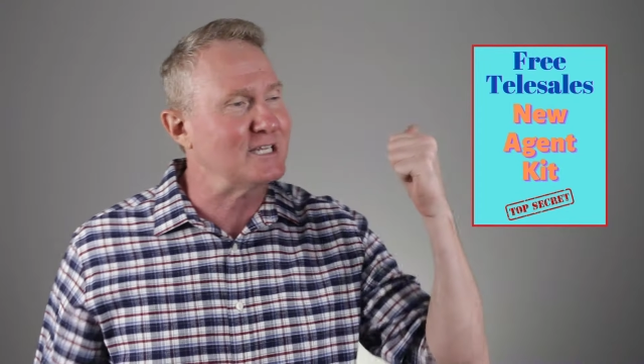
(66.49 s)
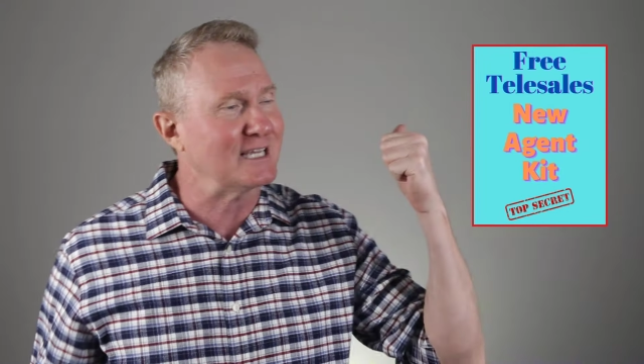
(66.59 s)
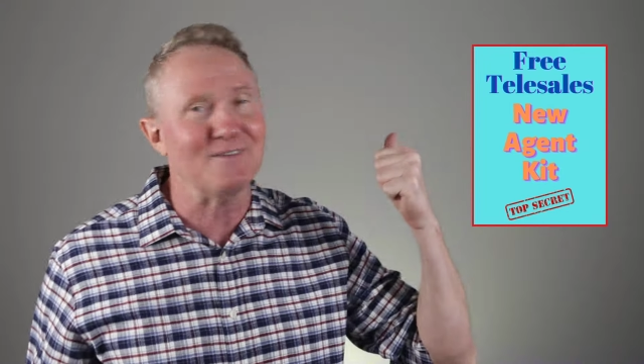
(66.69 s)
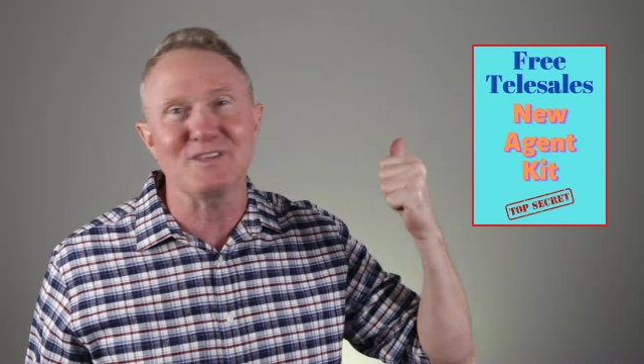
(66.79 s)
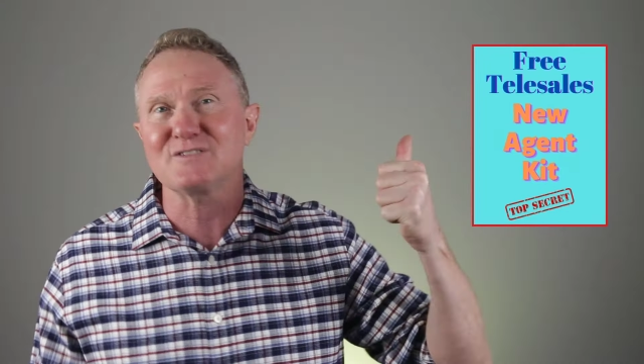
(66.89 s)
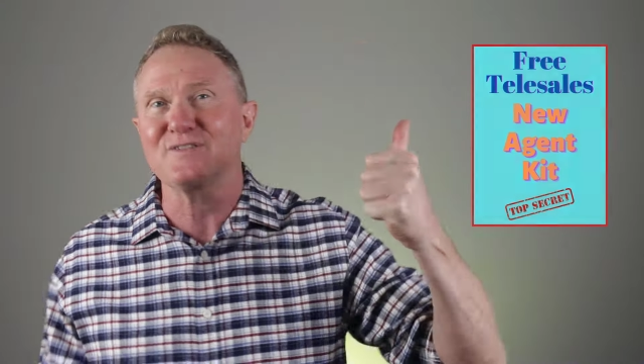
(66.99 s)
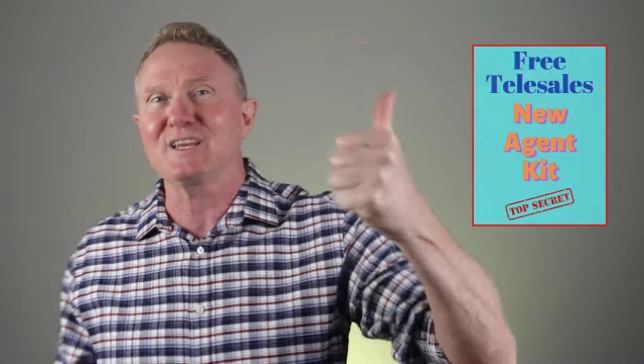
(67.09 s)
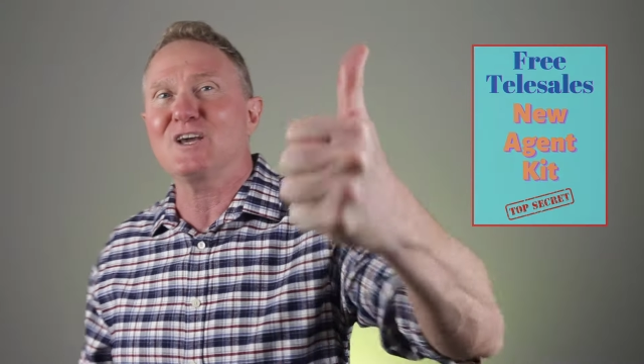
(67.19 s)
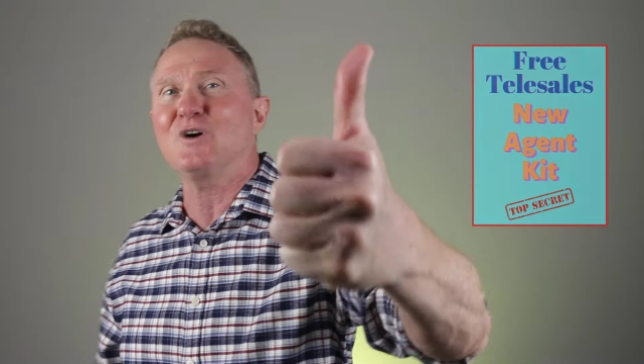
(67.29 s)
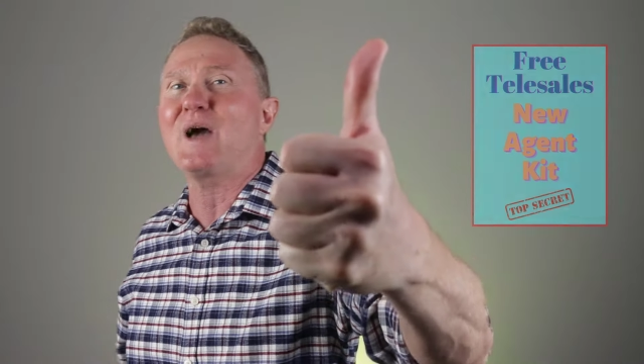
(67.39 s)
to give this
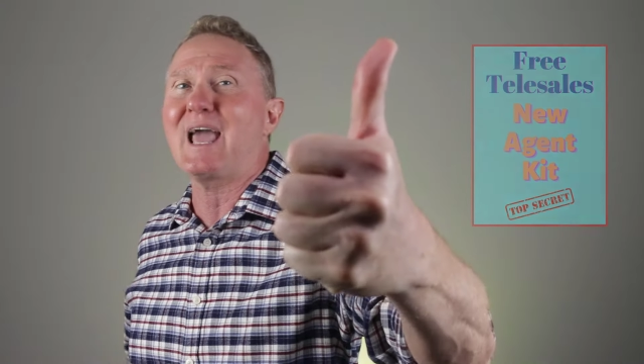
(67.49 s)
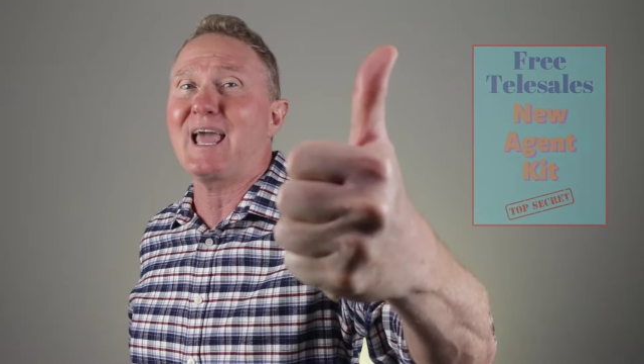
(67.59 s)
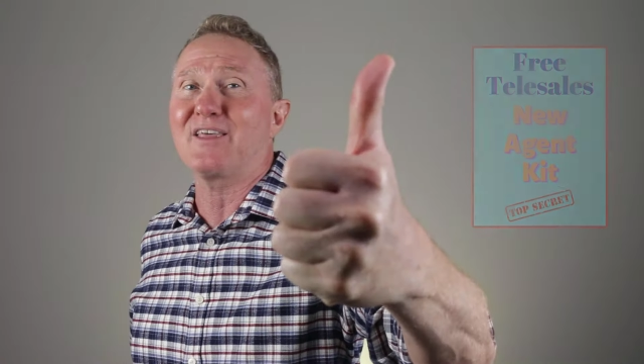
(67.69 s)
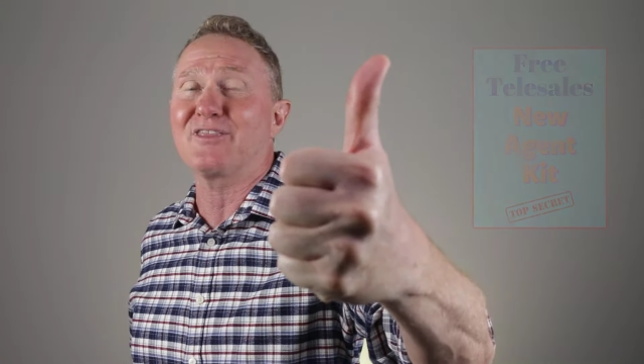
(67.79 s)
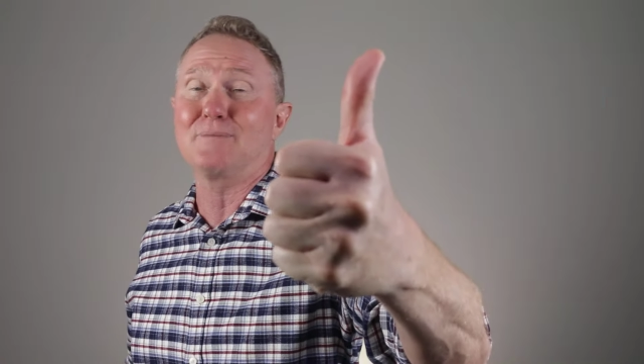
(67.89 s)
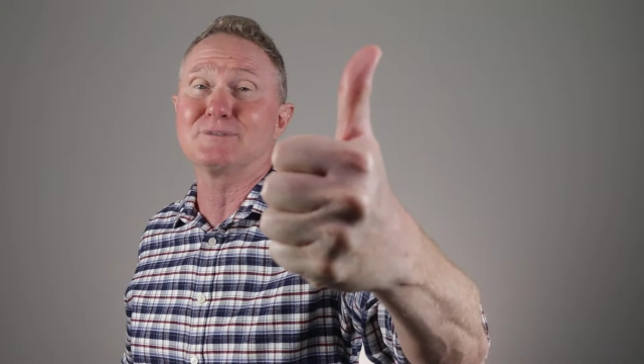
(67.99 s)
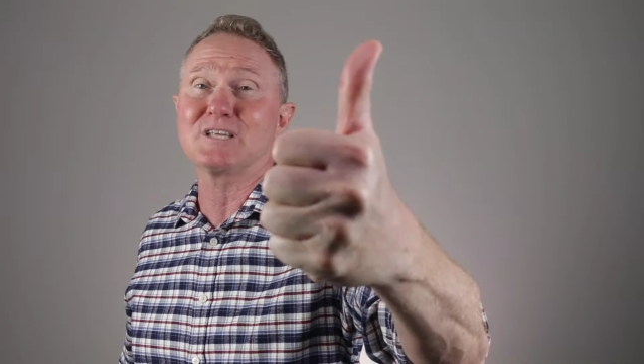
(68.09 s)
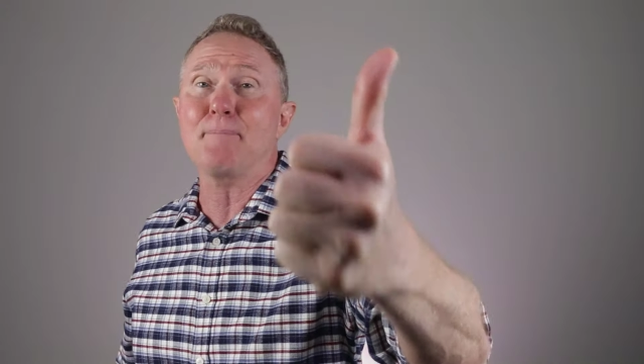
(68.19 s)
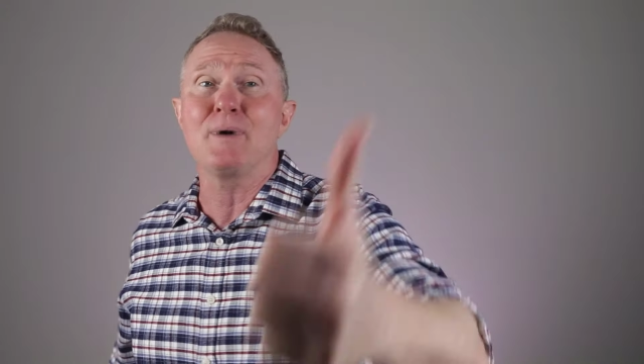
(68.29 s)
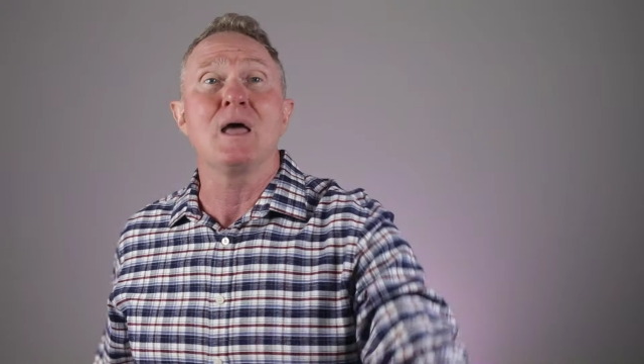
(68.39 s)
video a thumbs up.